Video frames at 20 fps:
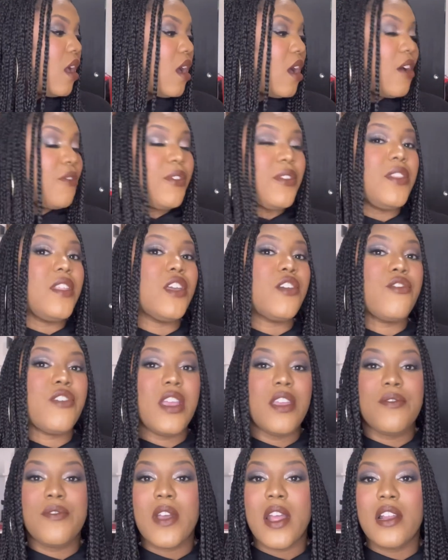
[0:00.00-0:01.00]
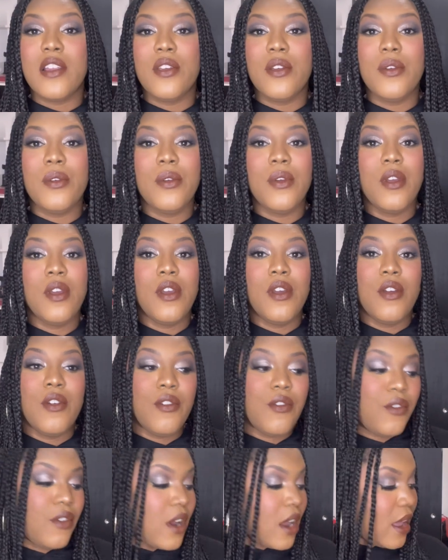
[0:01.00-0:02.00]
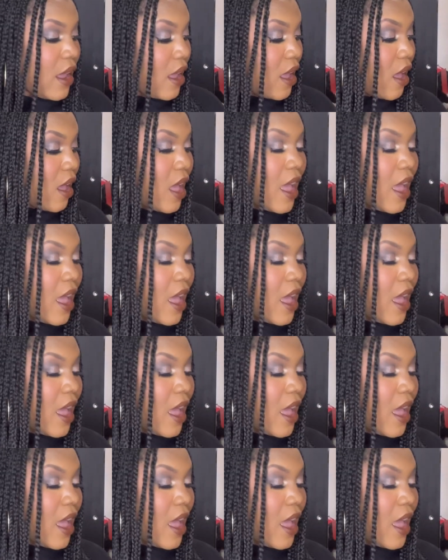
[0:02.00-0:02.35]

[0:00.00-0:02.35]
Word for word: I think they're great value, right?